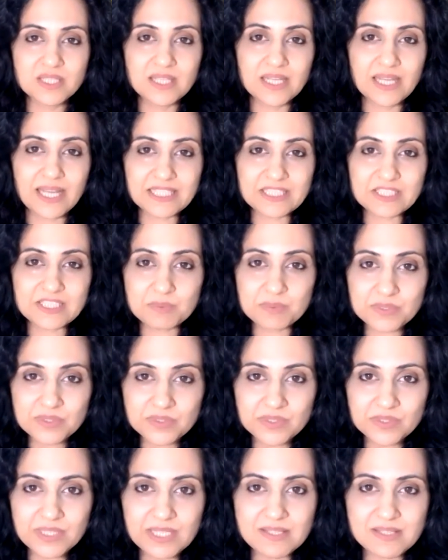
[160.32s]

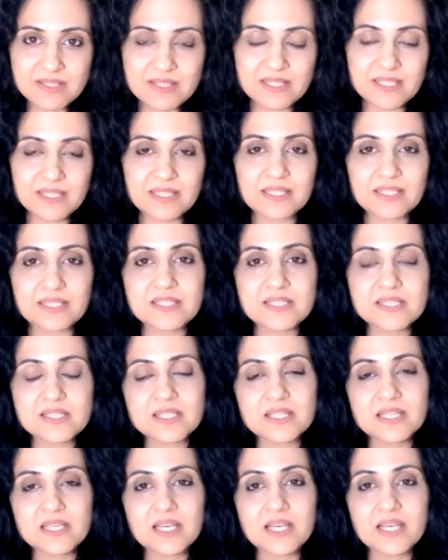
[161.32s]
experiencing it
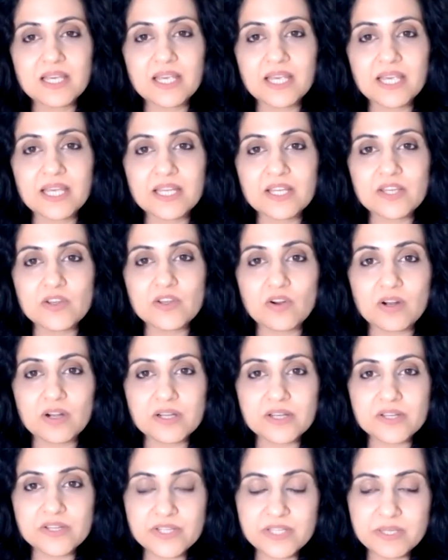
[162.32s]
in your
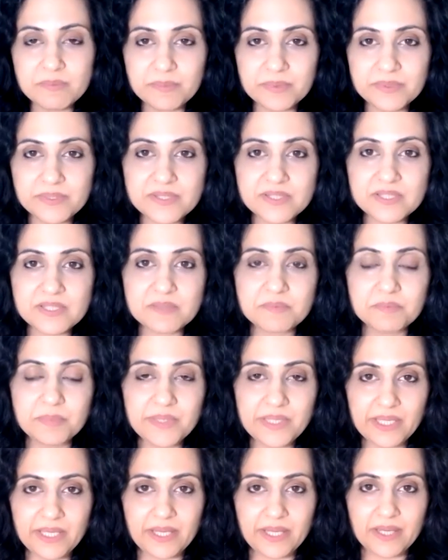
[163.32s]
deepest
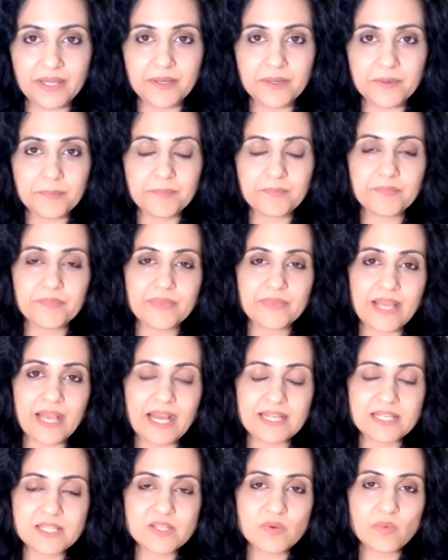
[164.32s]
being
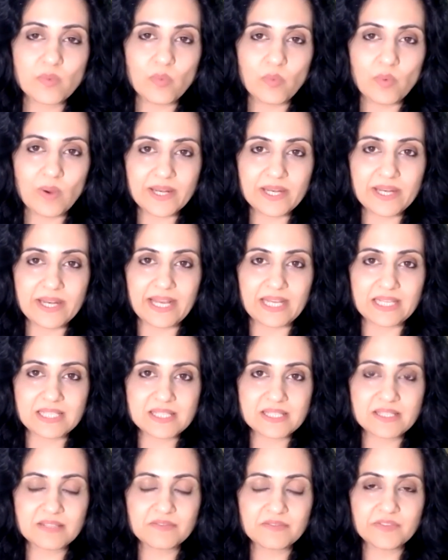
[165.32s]
that
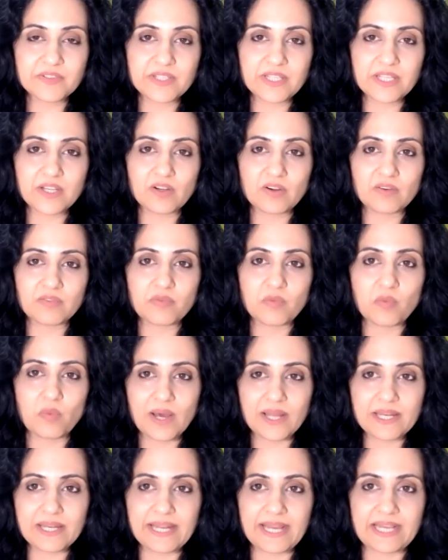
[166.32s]
oneness, that feeling of
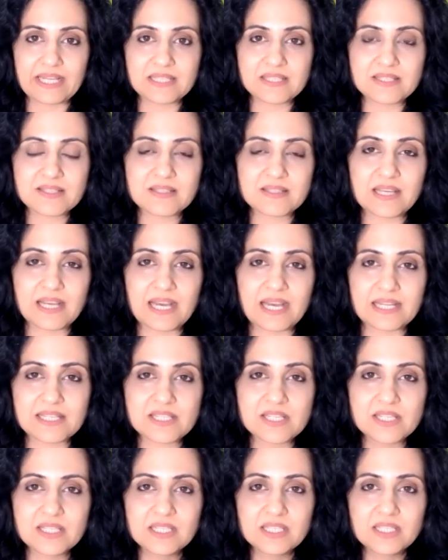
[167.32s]
oneness,
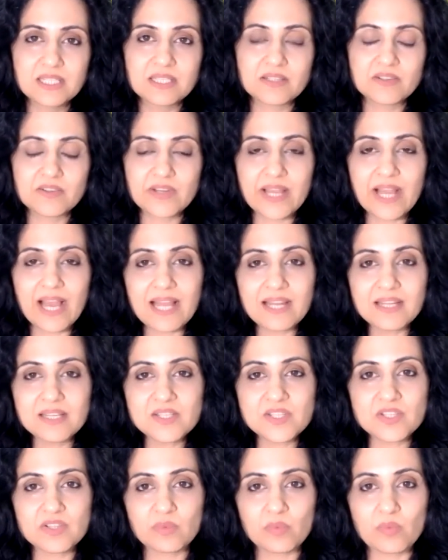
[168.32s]
that
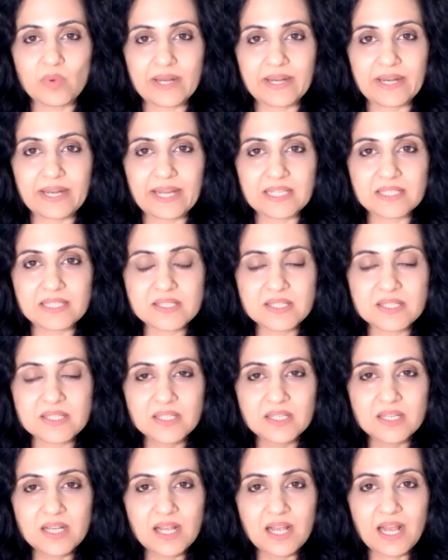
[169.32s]
reality of oneness.
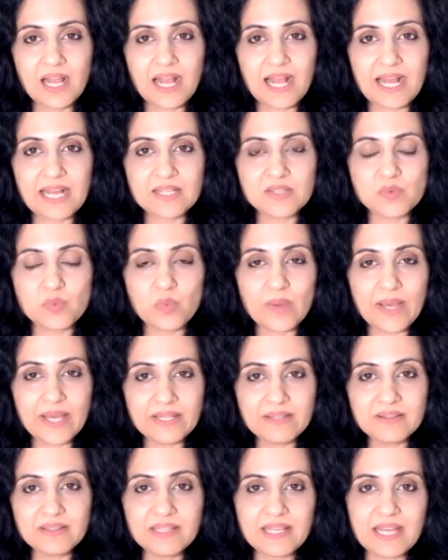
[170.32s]
And
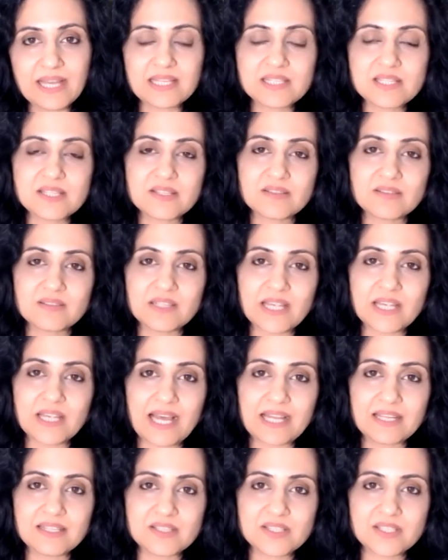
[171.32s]
when that
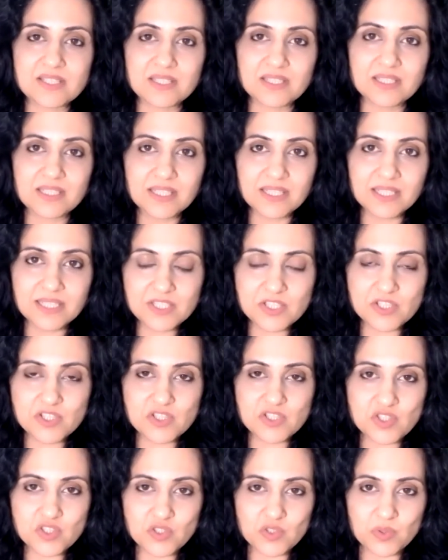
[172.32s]
reality
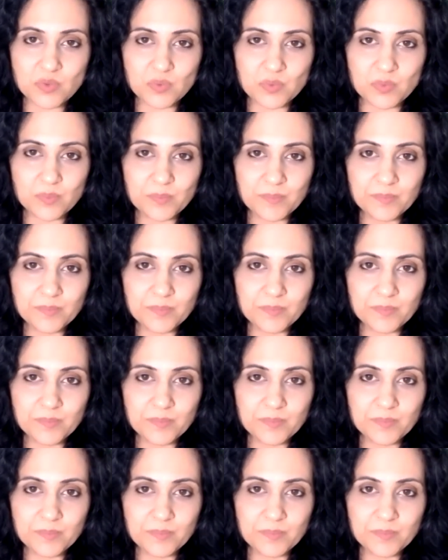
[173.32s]
hits you,